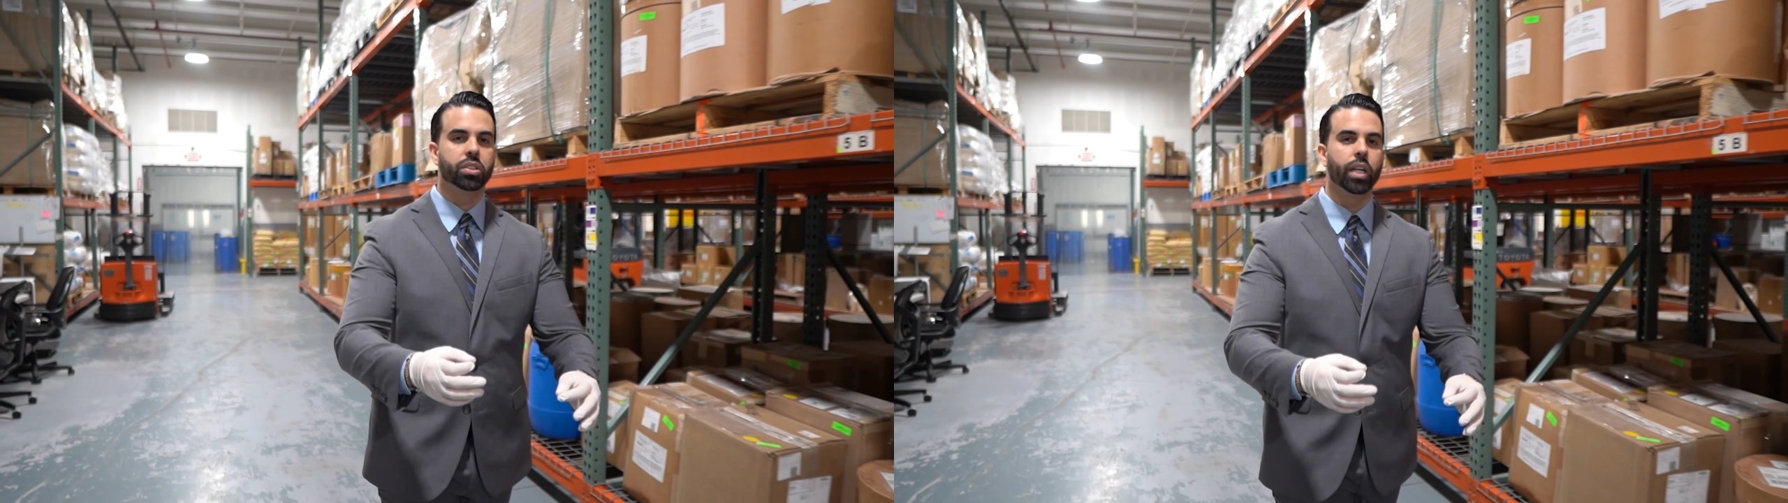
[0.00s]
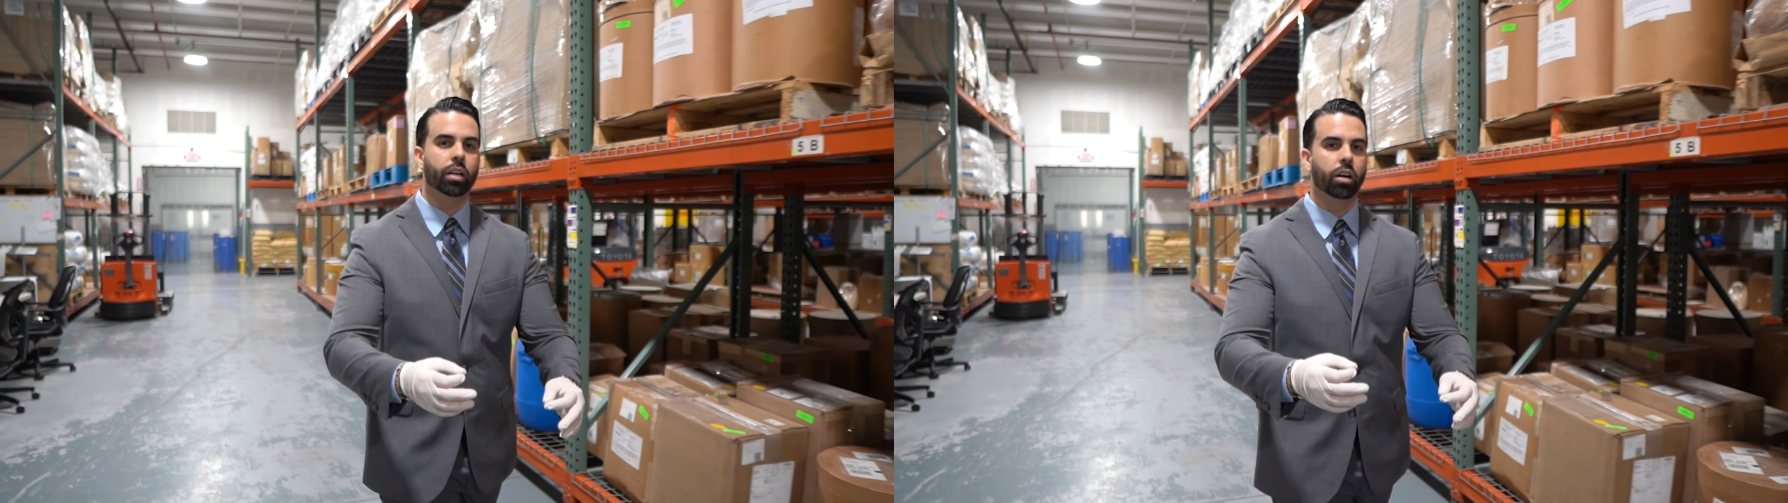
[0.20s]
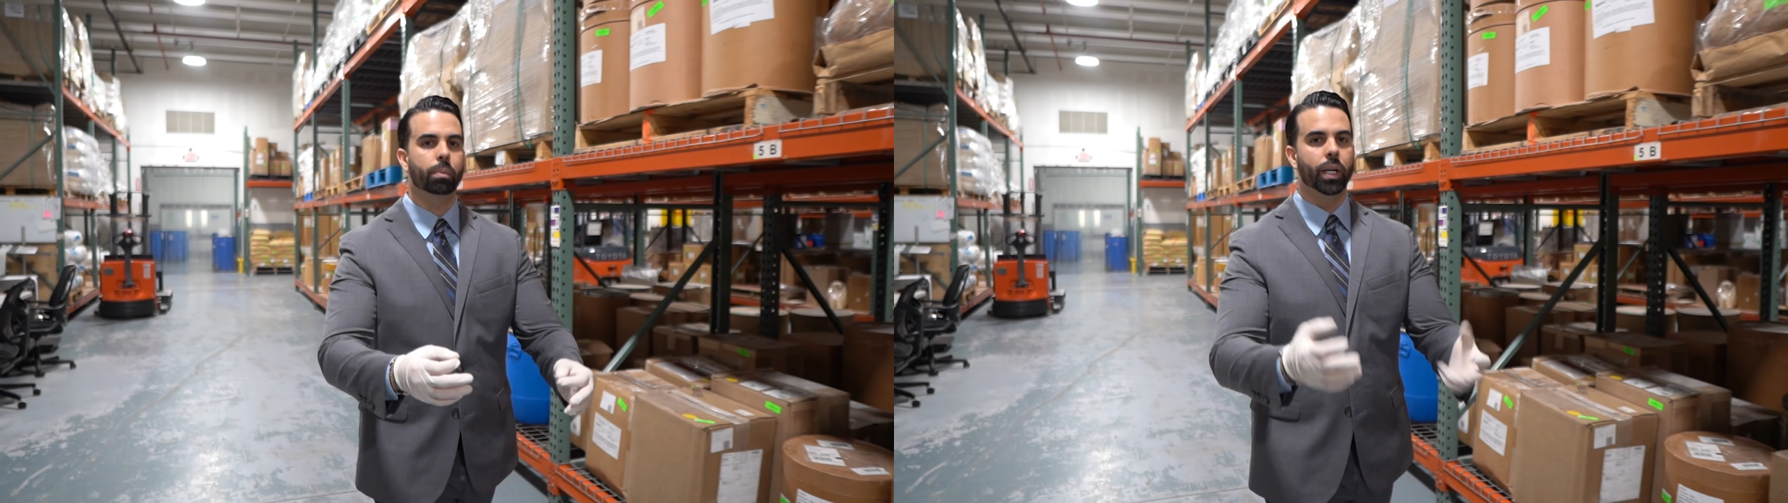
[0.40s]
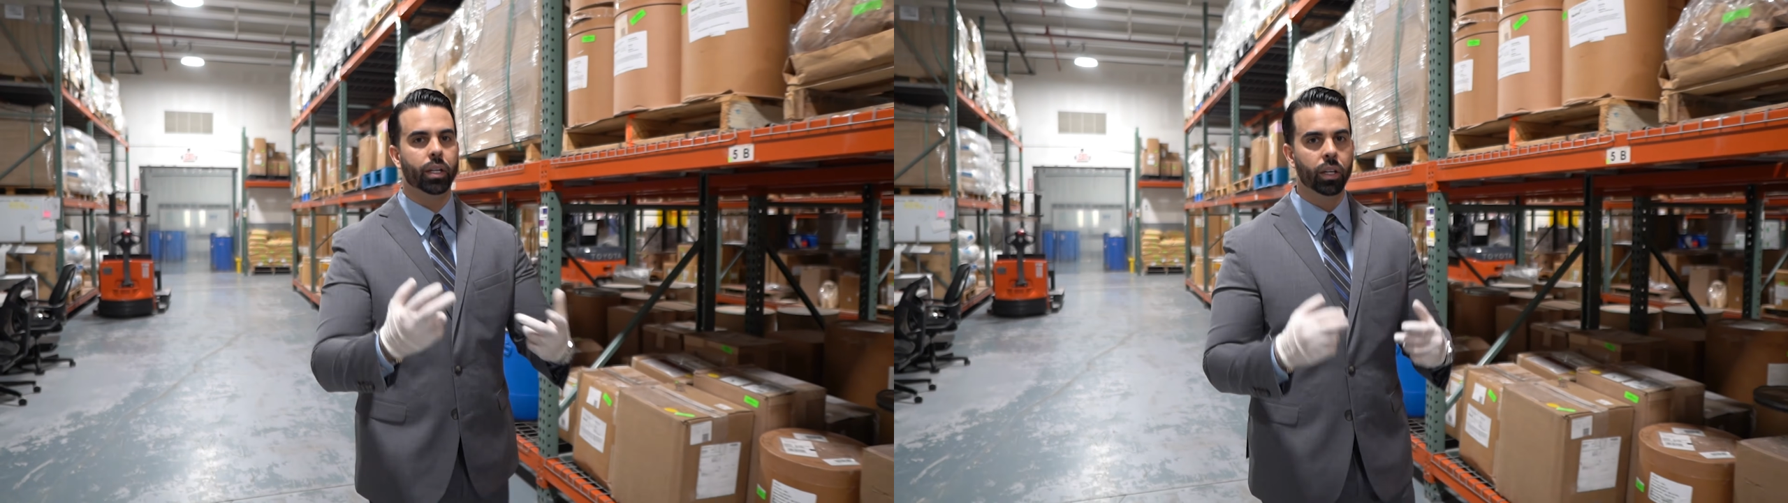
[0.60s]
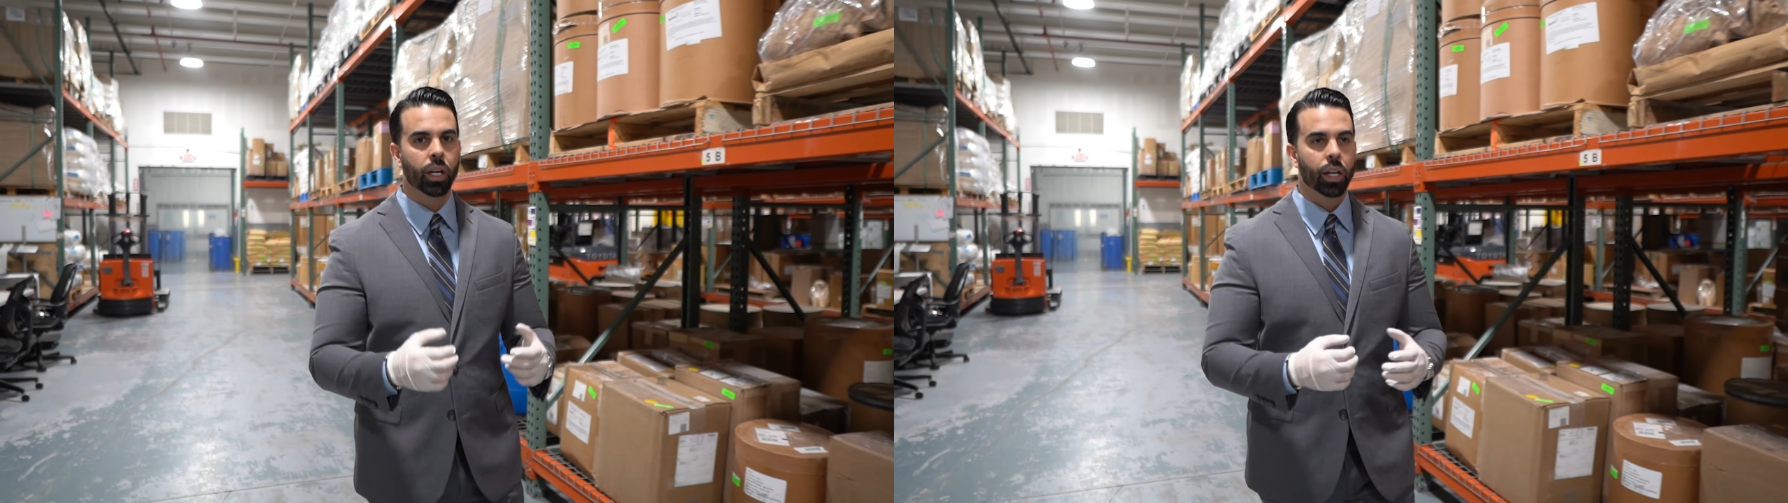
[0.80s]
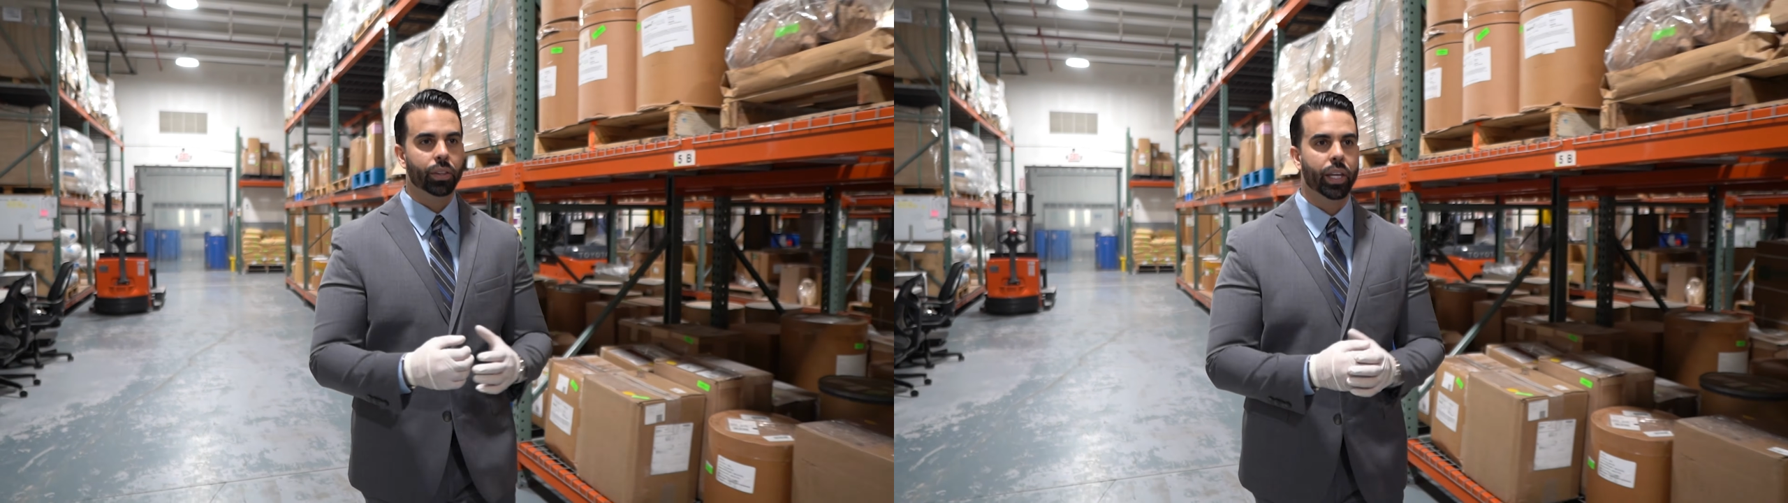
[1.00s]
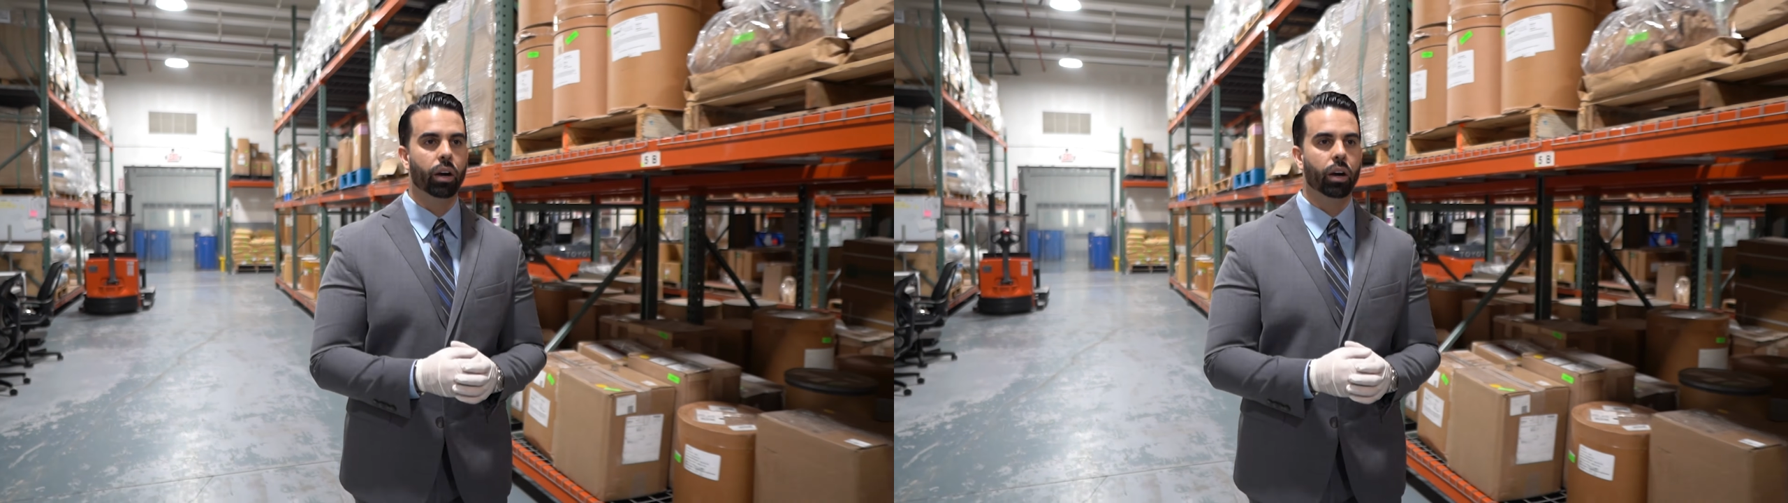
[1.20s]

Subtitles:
they come in, they